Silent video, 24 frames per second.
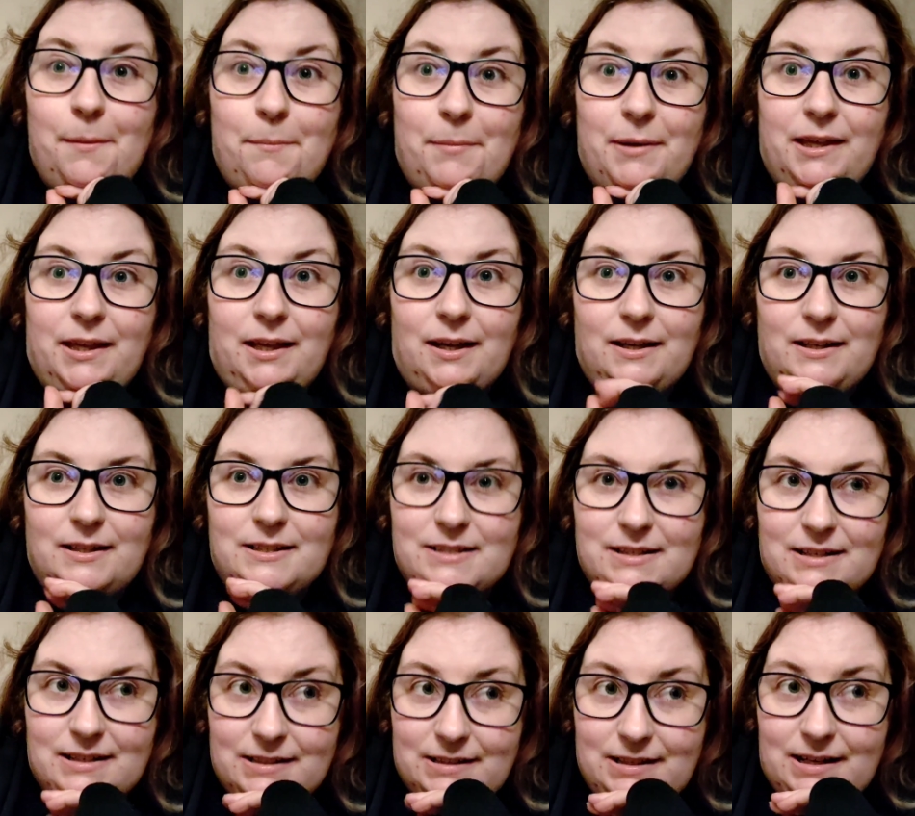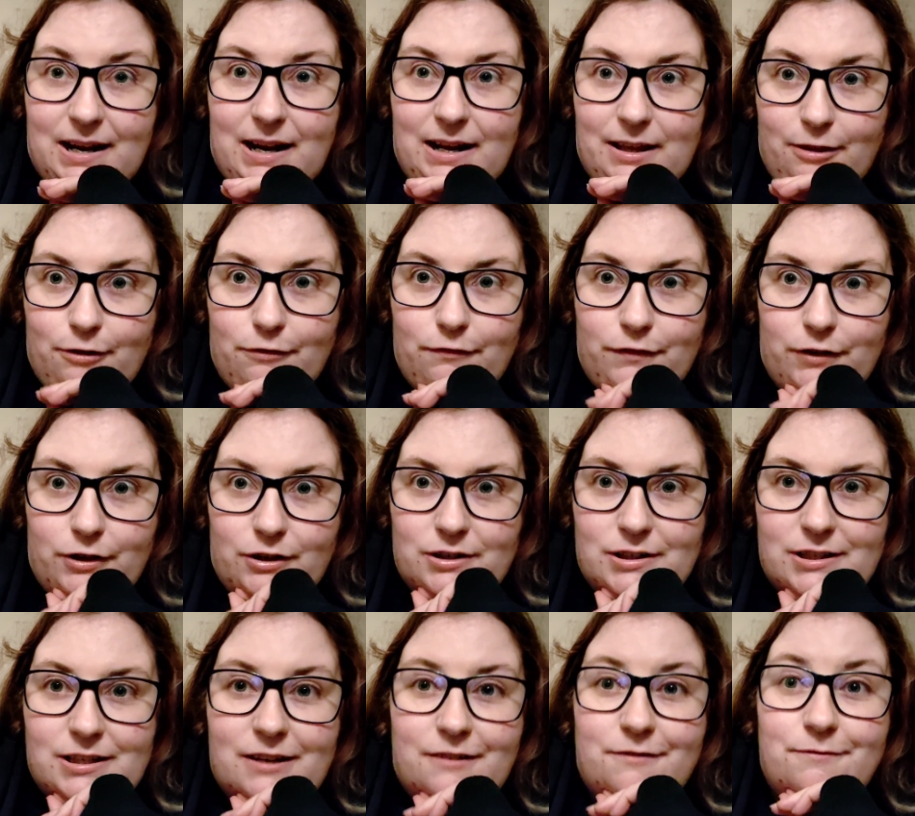because neither of
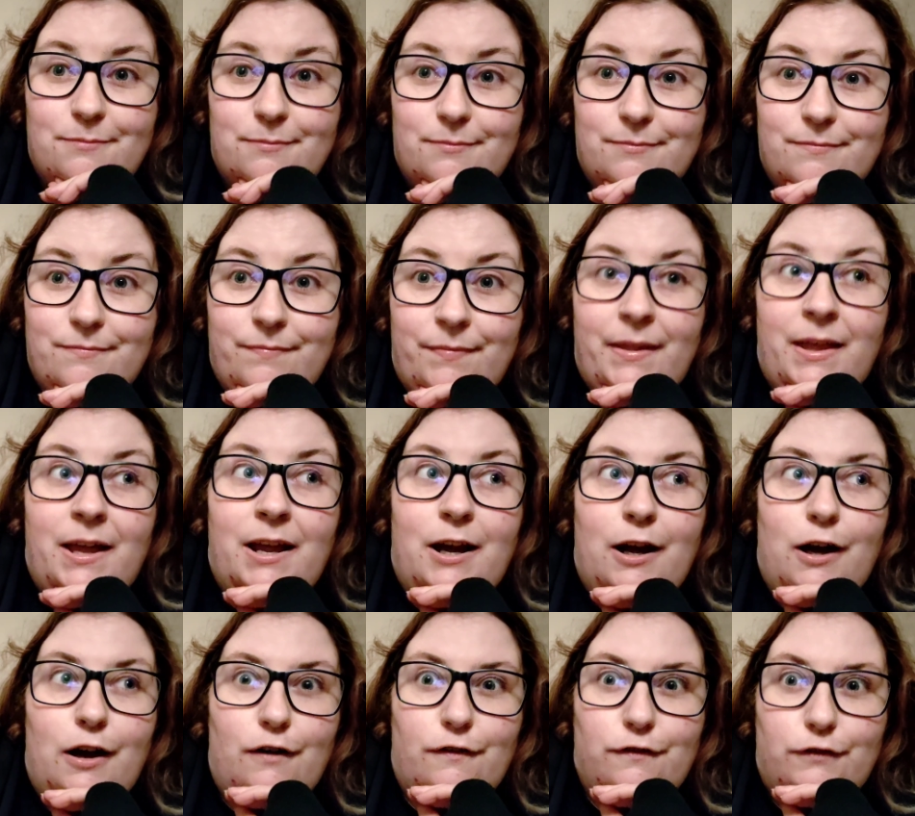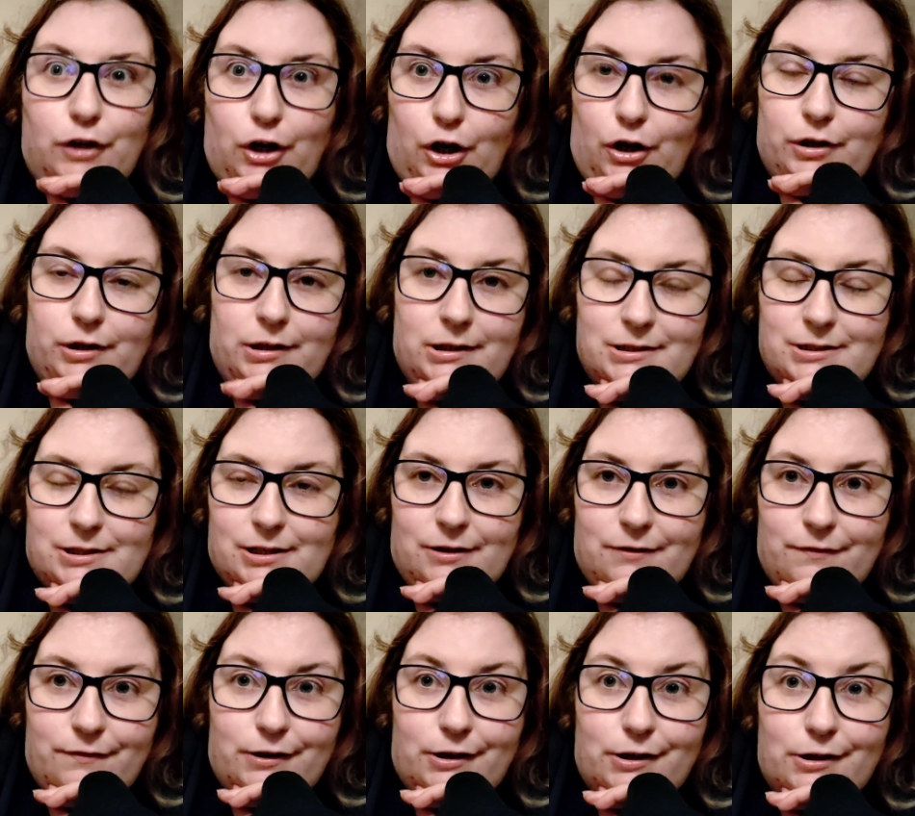us have gotten it
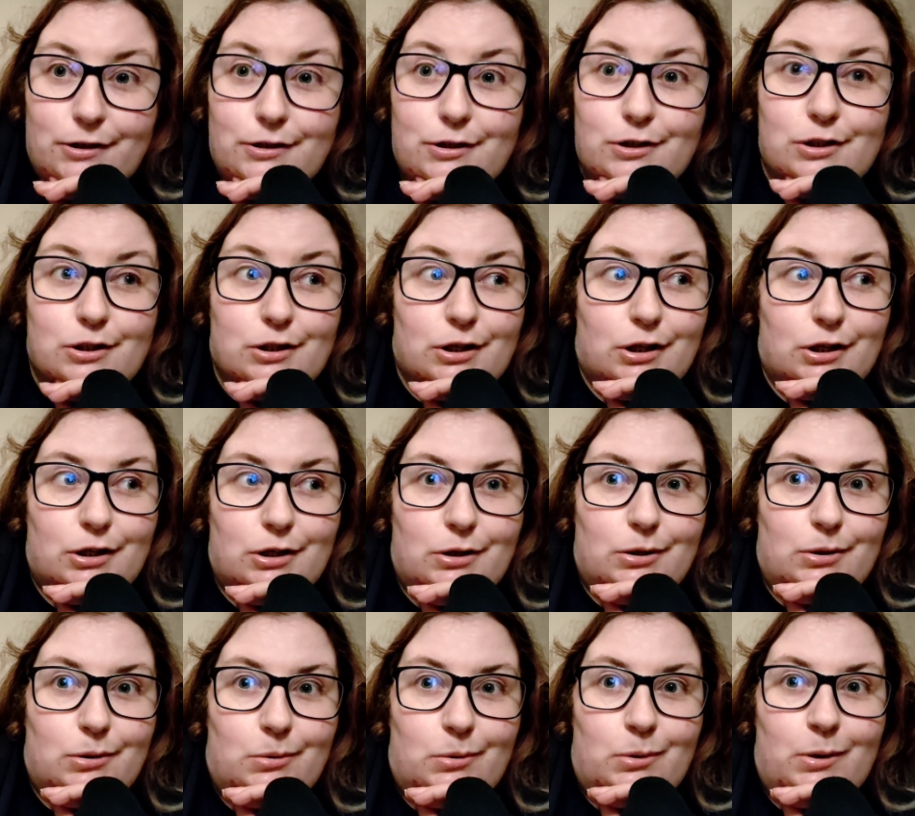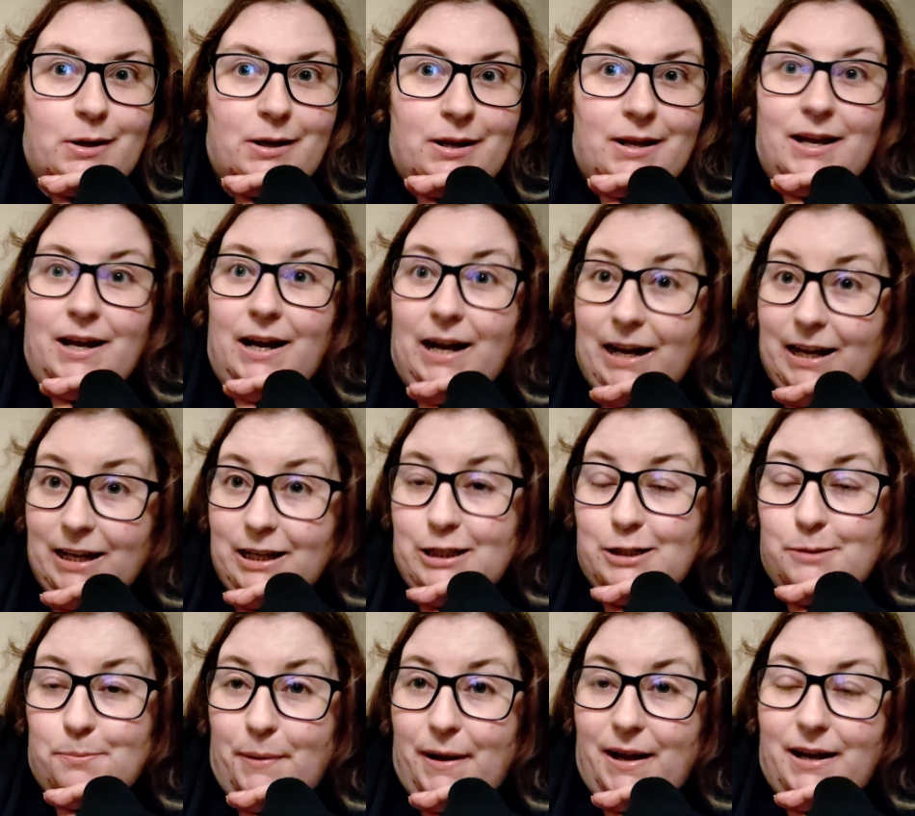so far, so I
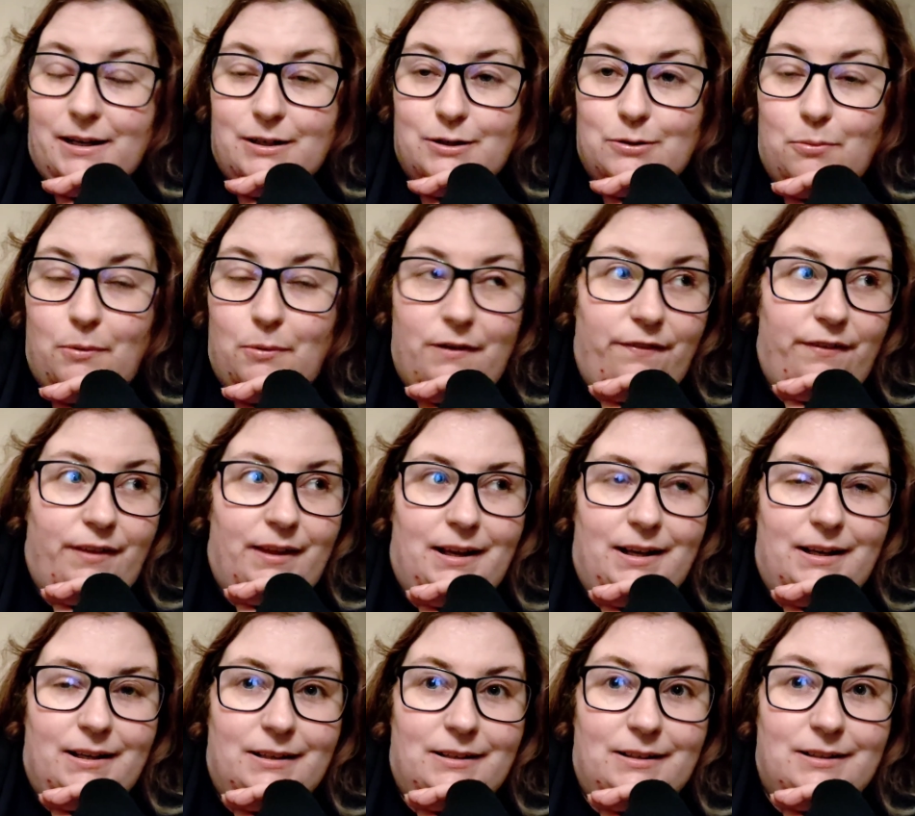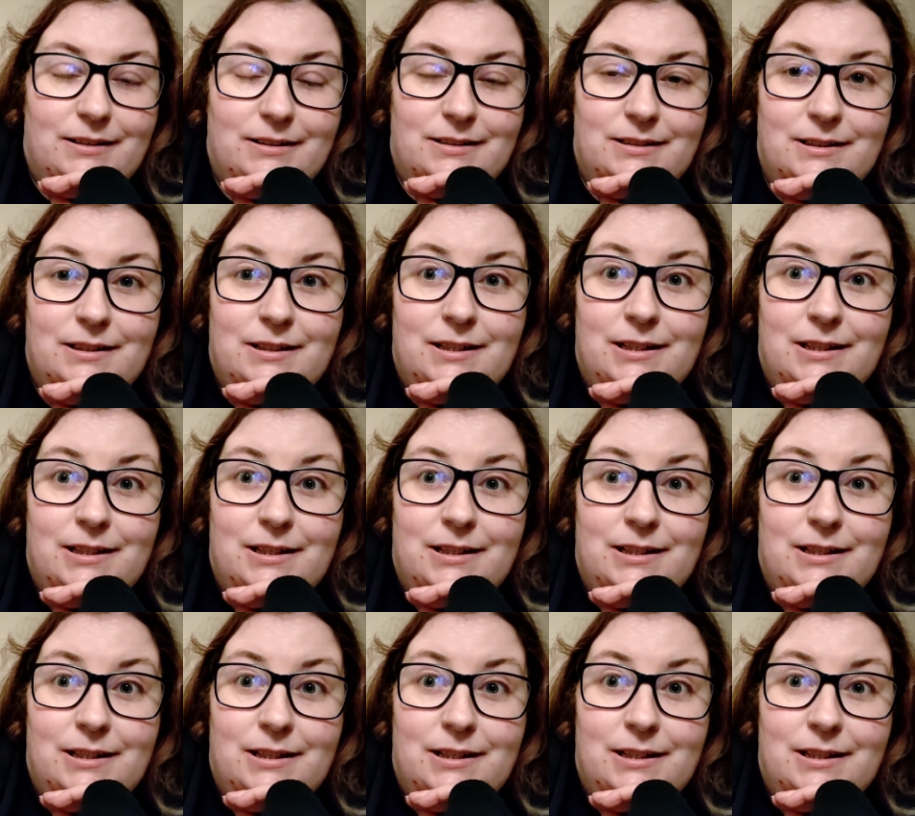expect within